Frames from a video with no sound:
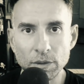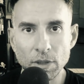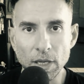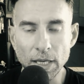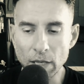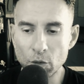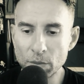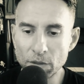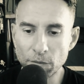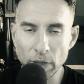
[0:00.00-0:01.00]
And I don't
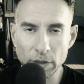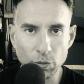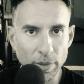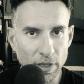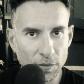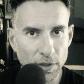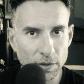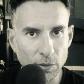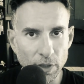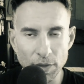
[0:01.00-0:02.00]
mean friends with
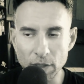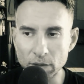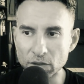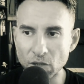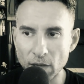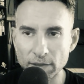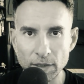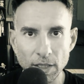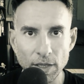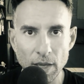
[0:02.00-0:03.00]
benefits or anything toxic
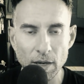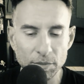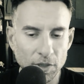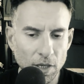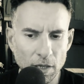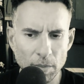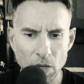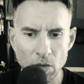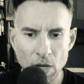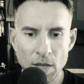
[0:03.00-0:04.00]
like that. I'm talking
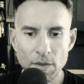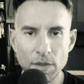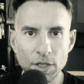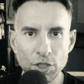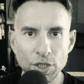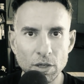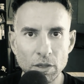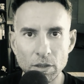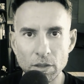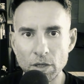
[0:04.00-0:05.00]
about they share
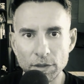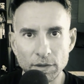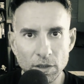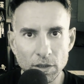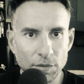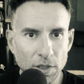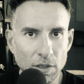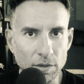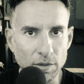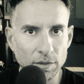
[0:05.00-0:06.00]
custody of the
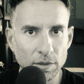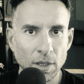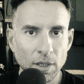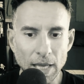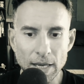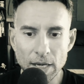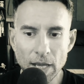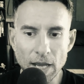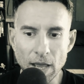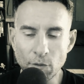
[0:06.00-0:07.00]
kids. And
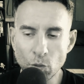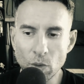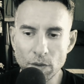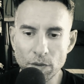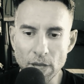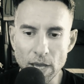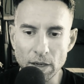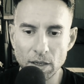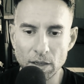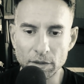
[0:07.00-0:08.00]
not everyone that
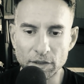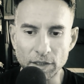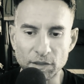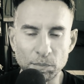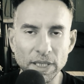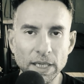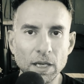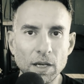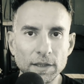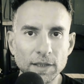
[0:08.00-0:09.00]
is splitting
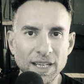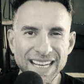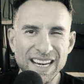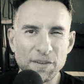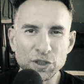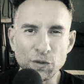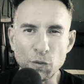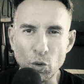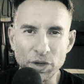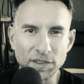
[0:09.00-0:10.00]
custody, not every
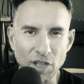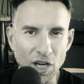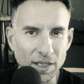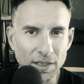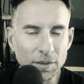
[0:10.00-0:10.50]
divorce is ugly.